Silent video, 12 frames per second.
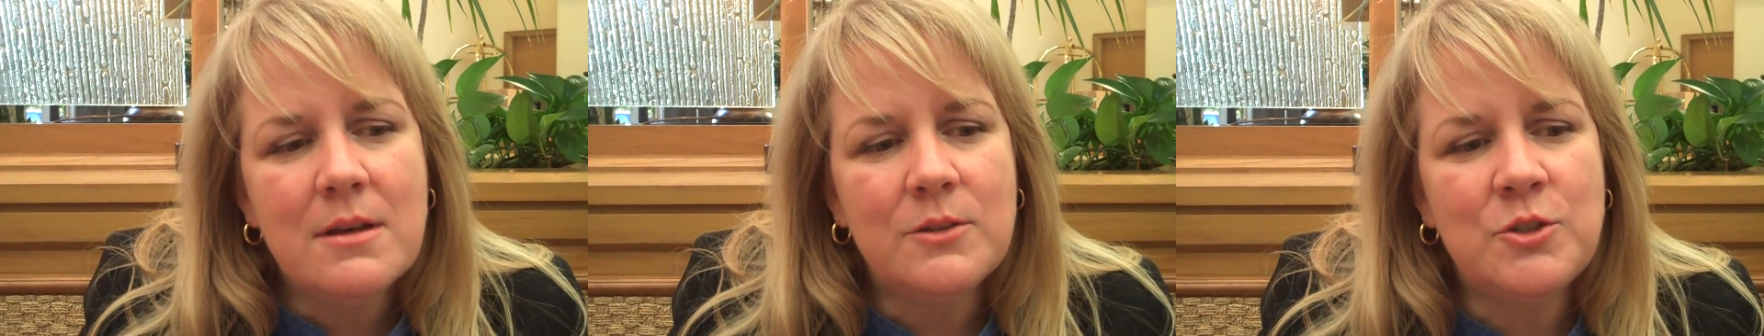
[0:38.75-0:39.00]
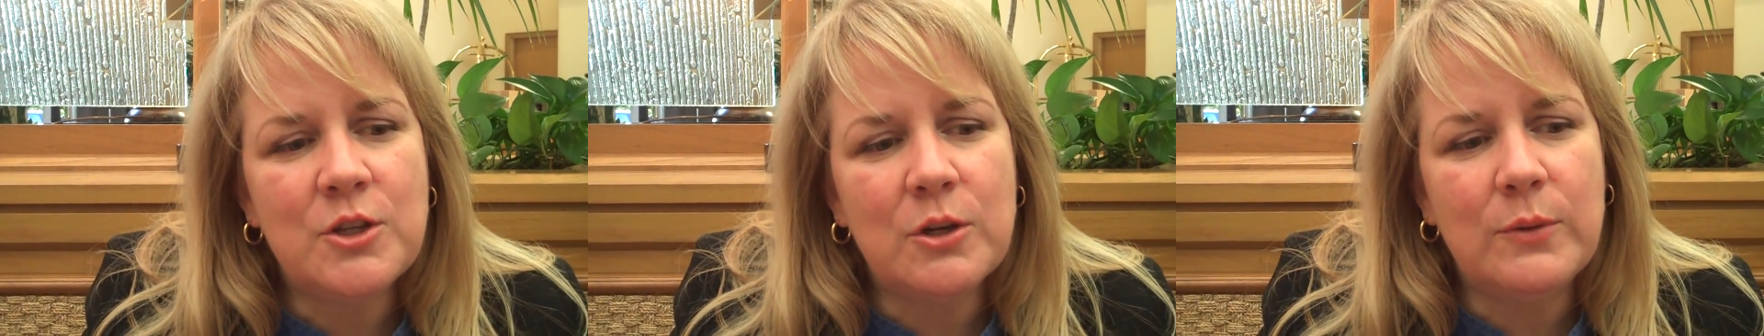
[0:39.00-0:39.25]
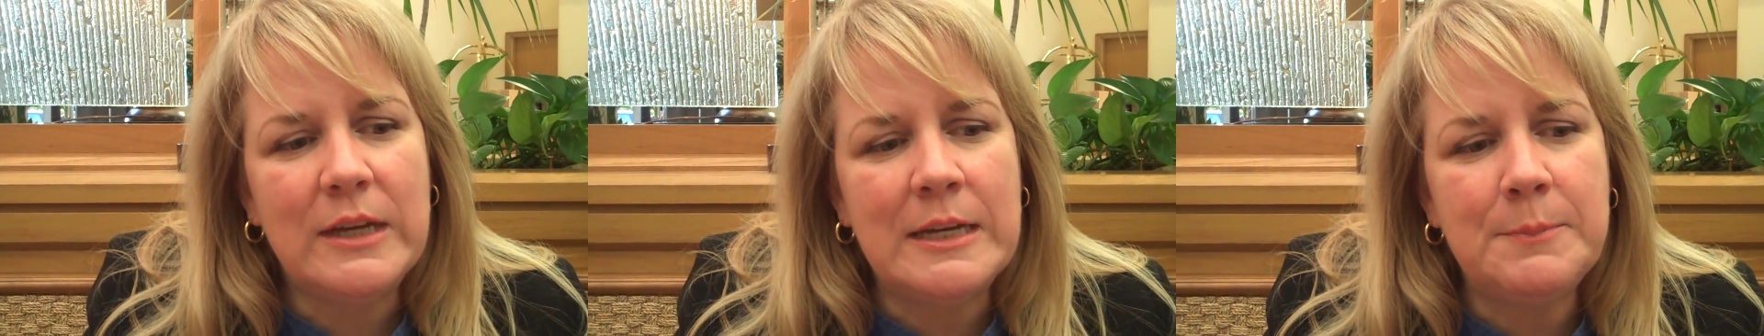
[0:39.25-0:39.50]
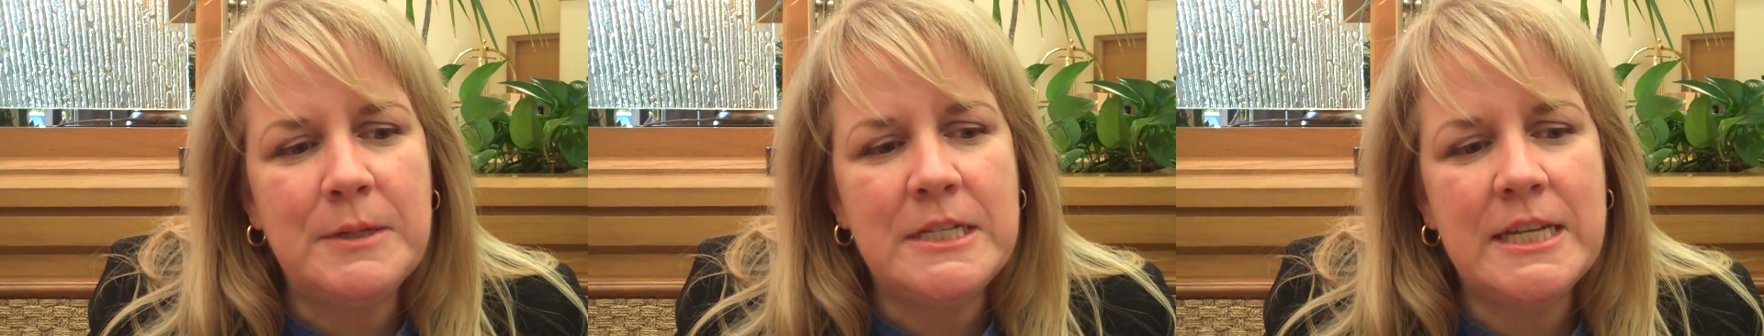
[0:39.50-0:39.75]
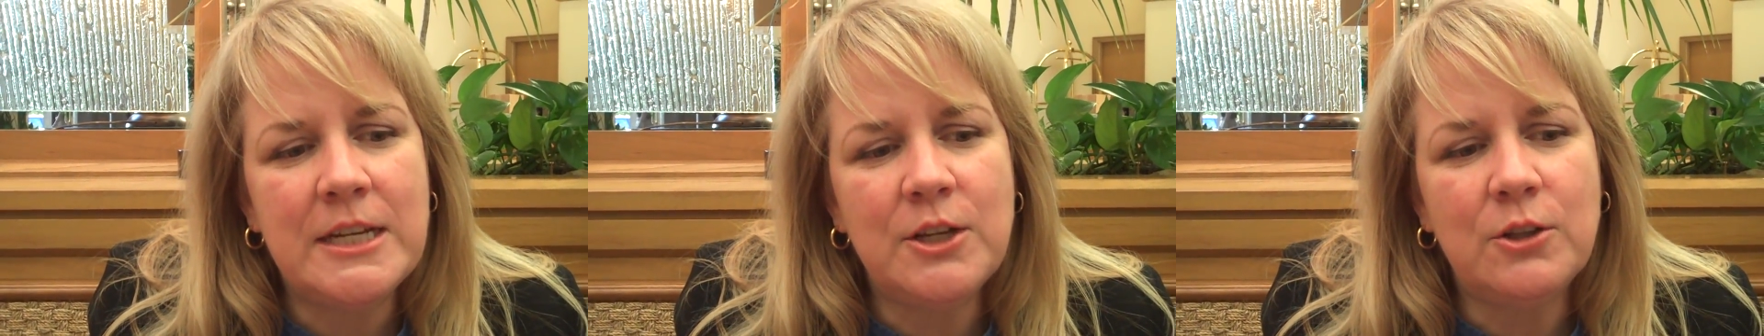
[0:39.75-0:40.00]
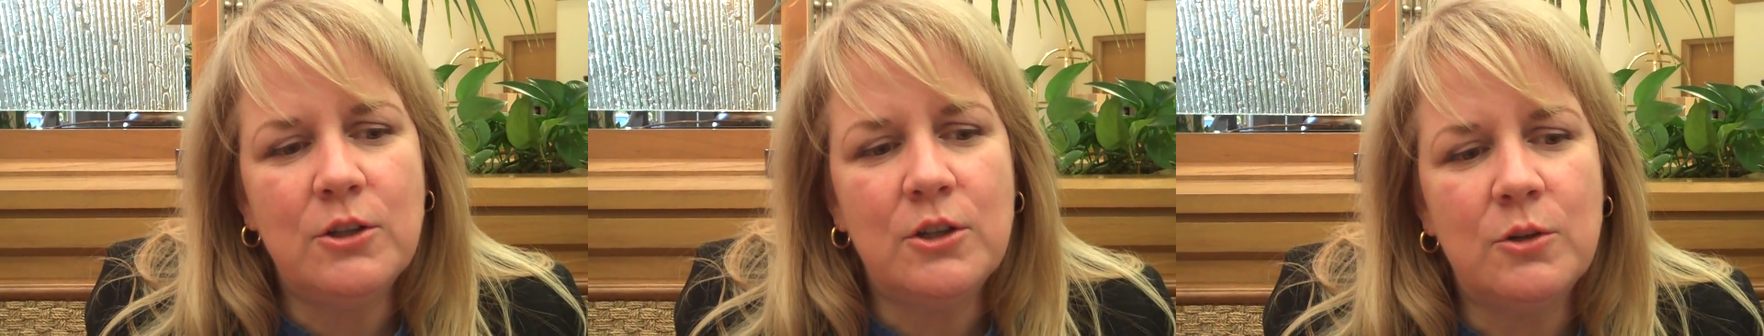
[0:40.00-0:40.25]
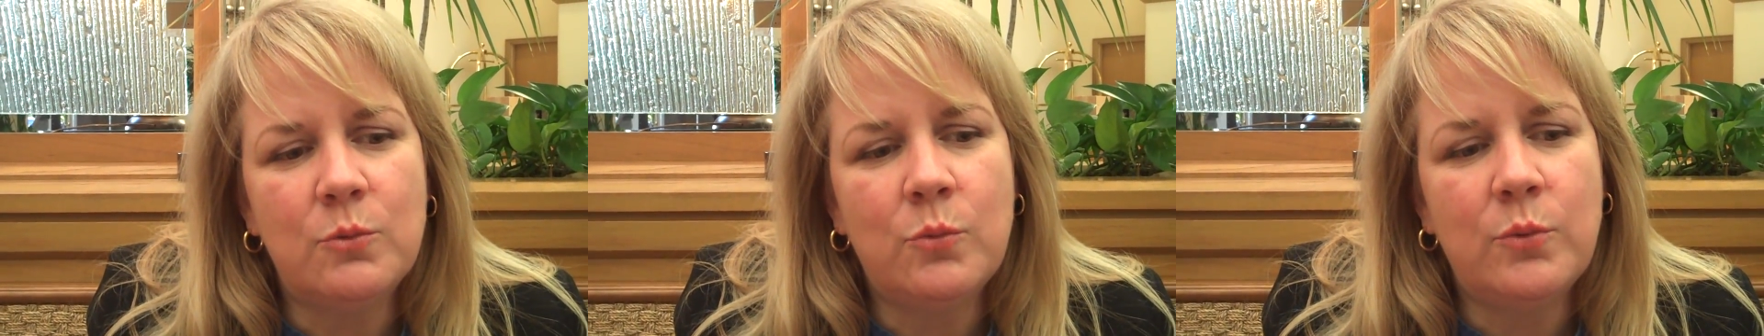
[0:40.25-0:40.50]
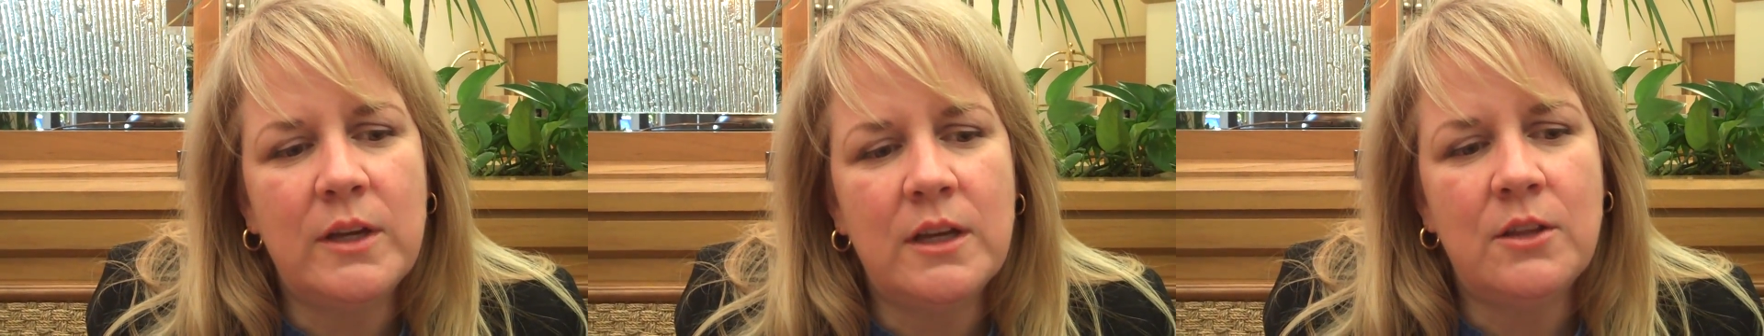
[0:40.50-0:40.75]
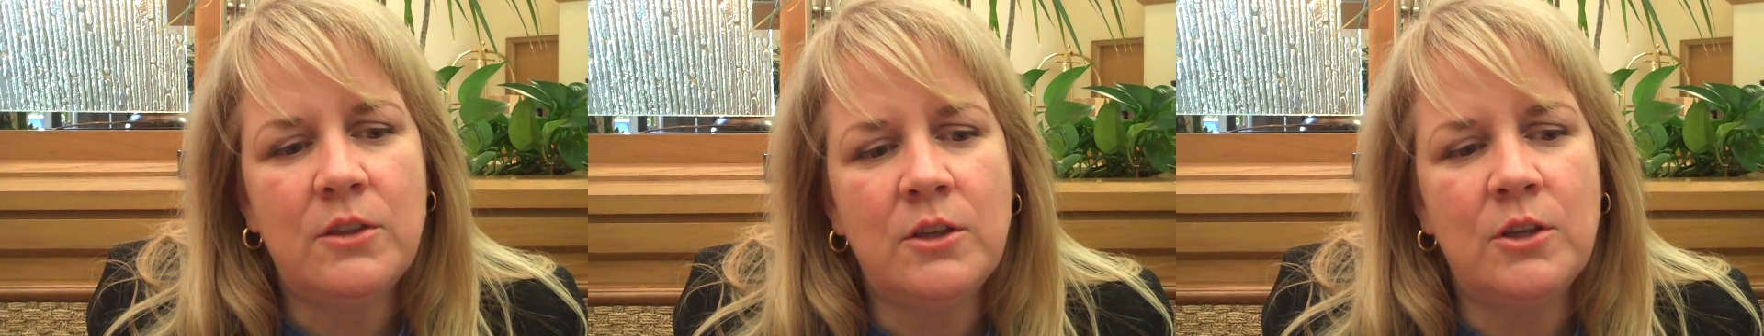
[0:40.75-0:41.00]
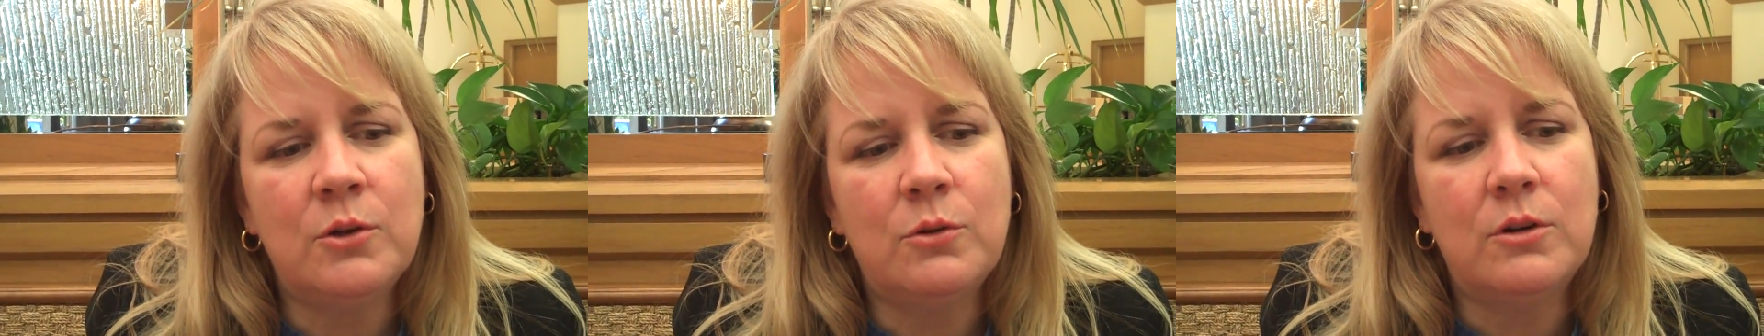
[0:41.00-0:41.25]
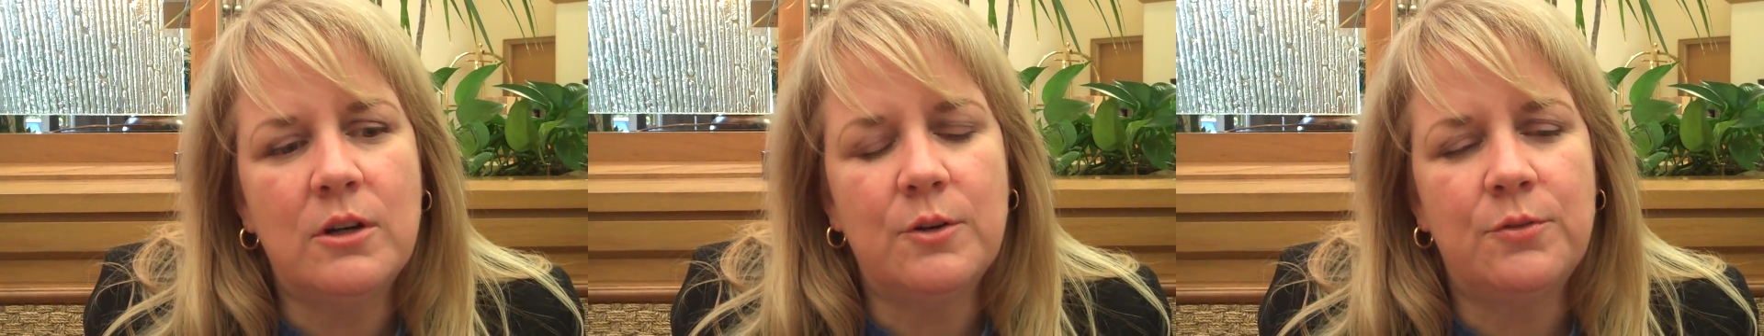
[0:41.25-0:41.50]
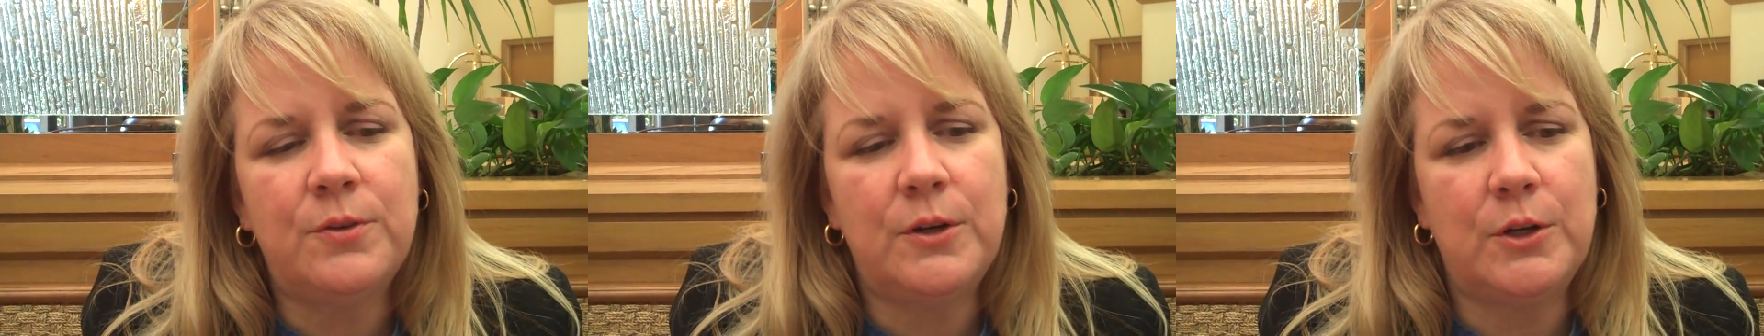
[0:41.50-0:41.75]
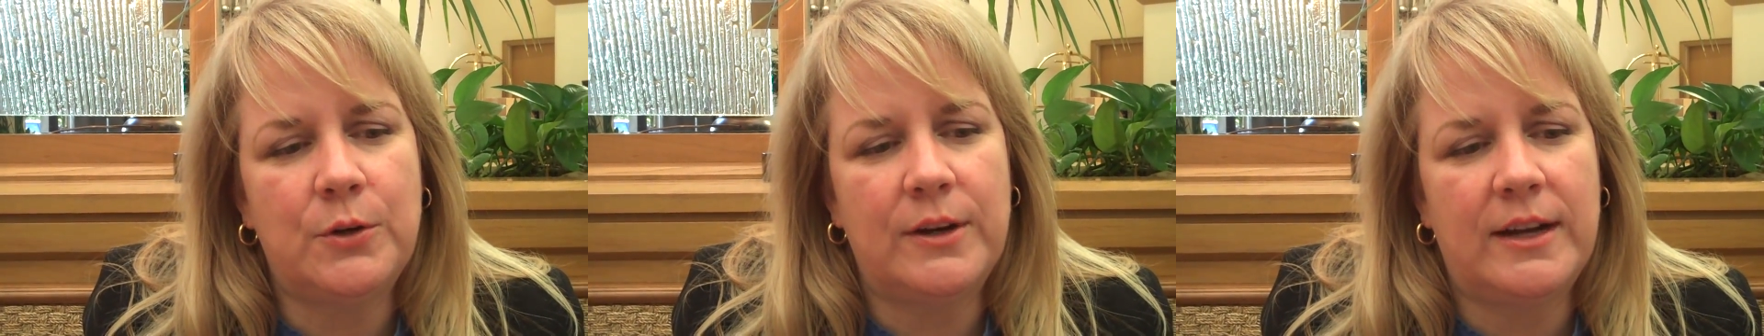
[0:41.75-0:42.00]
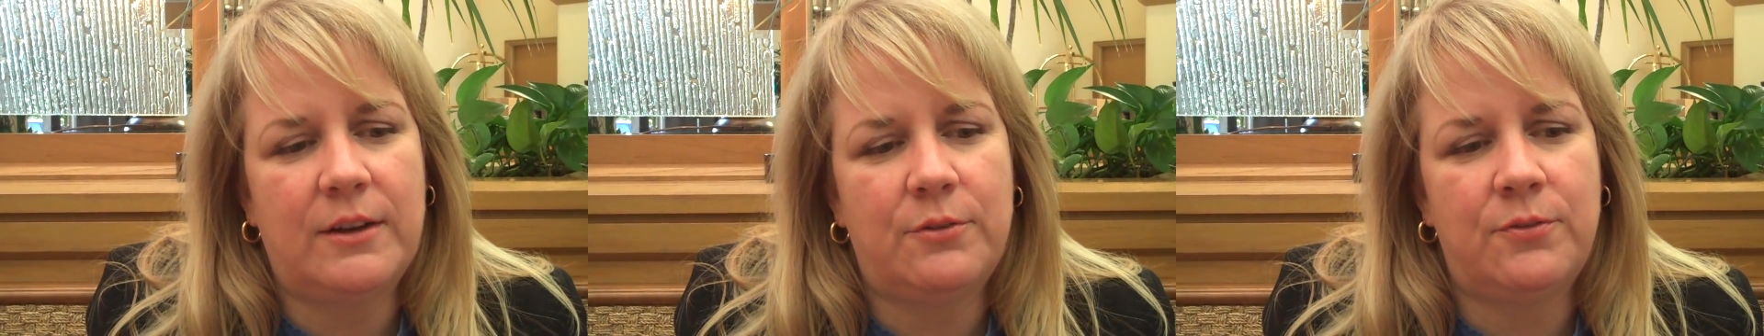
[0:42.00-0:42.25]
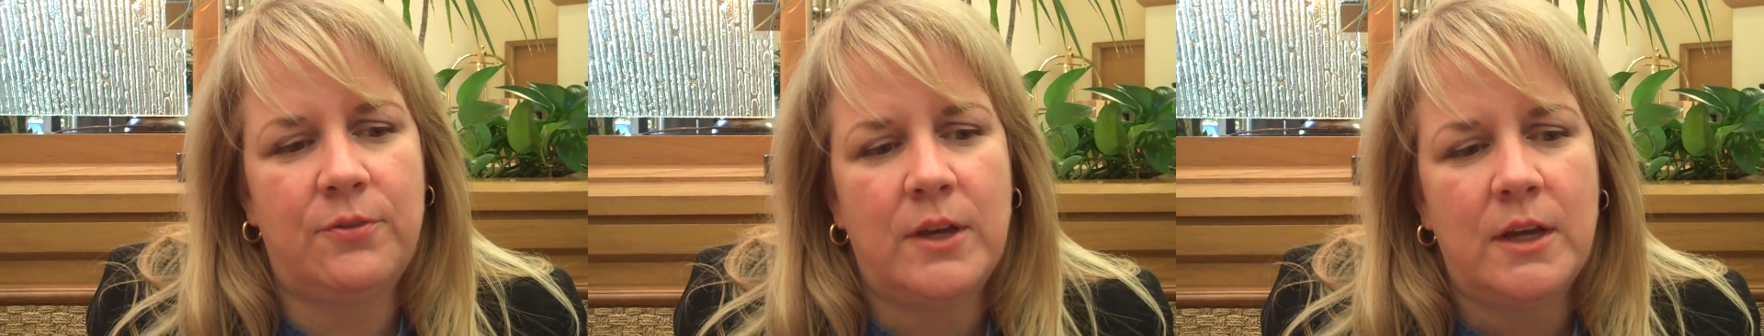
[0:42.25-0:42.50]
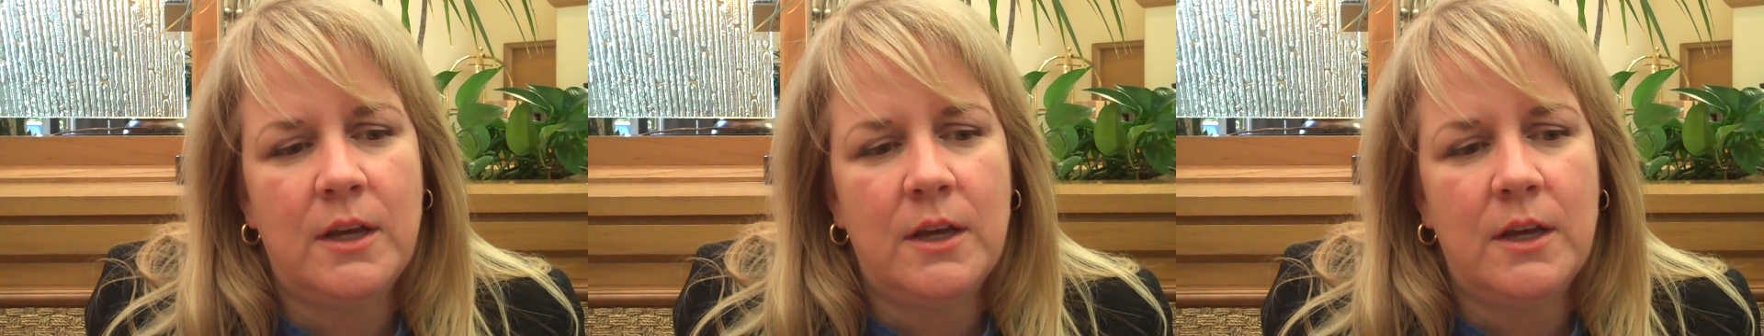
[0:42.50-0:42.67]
So in particular with your photograph,